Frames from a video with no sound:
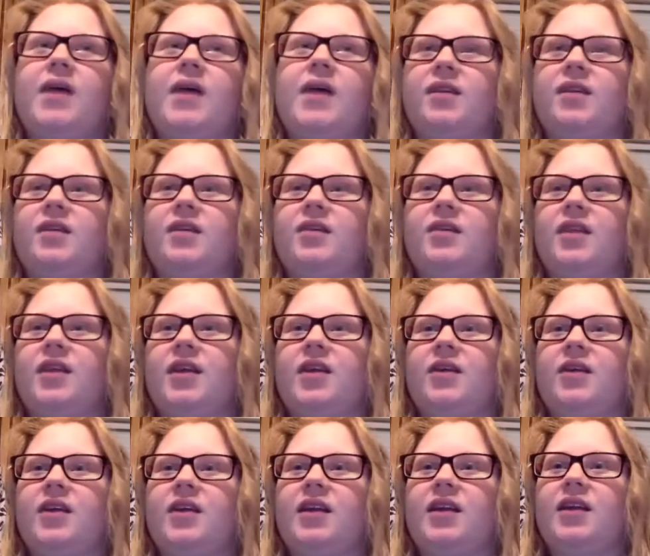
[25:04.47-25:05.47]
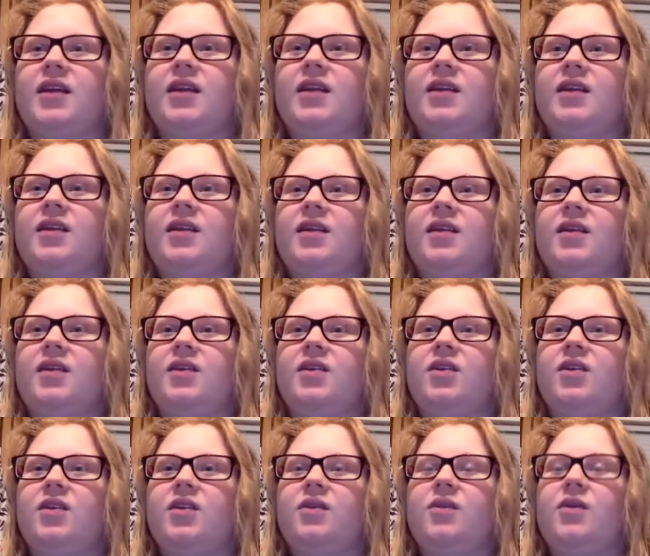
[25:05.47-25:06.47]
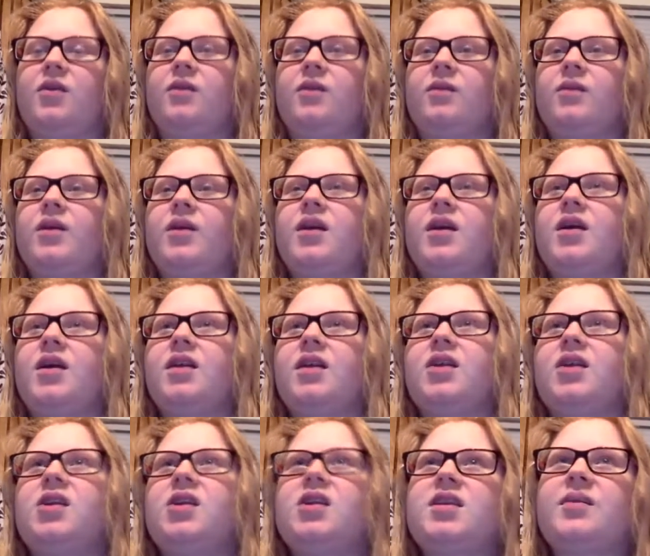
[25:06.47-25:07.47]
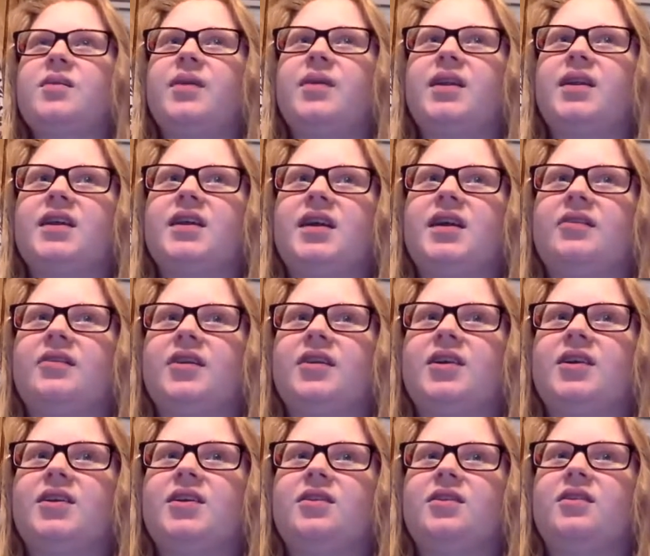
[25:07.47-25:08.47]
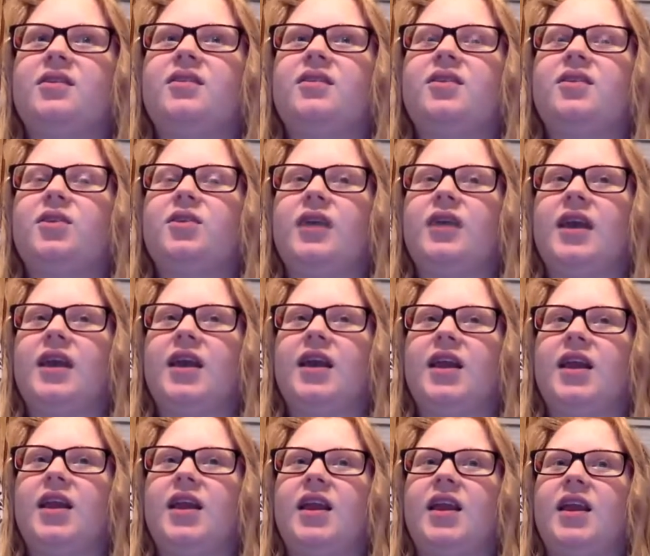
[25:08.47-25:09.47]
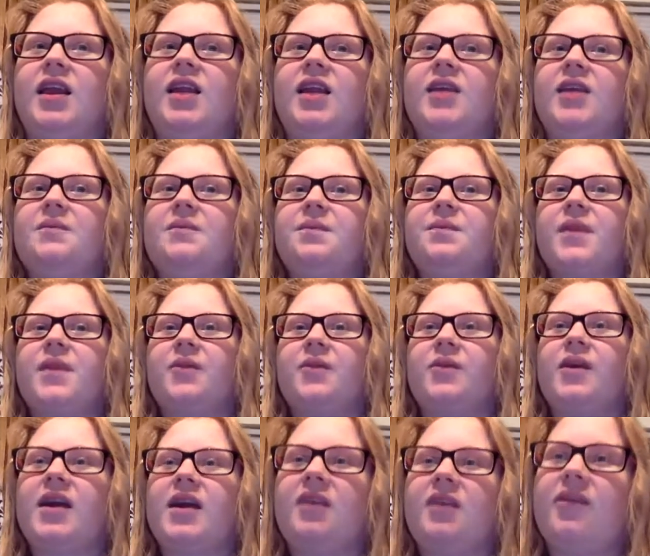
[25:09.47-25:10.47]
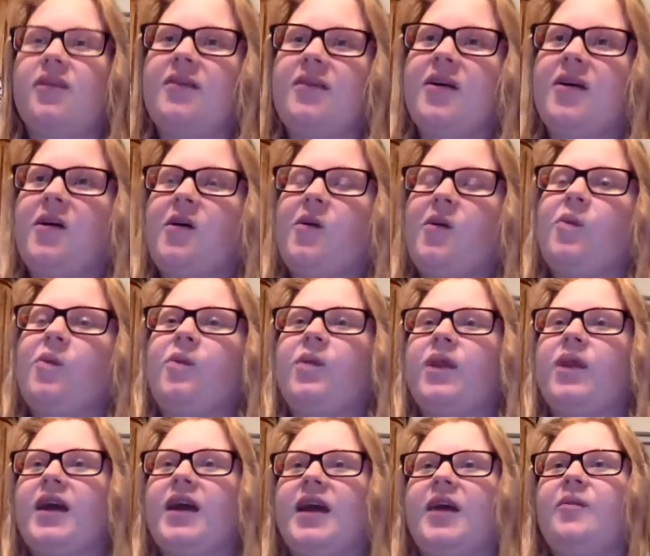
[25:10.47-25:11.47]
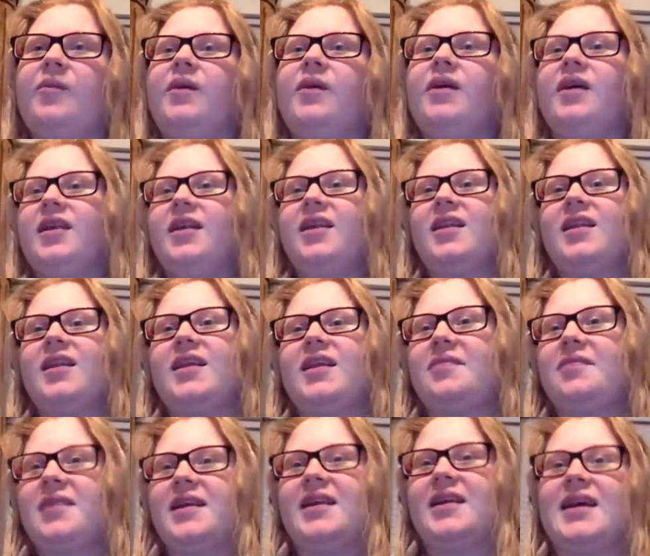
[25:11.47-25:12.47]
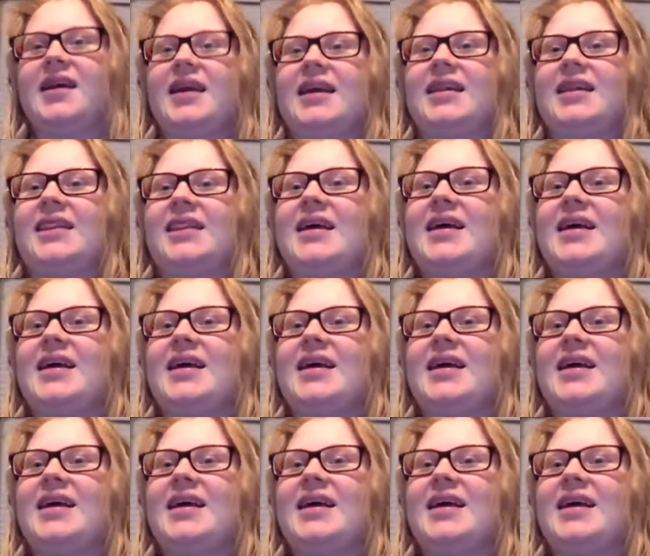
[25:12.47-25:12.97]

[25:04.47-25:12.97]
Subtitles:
and stuff like that are like, well, dishes are being done every 2 days, and we kind of have our own plan. But it's the same thing. Like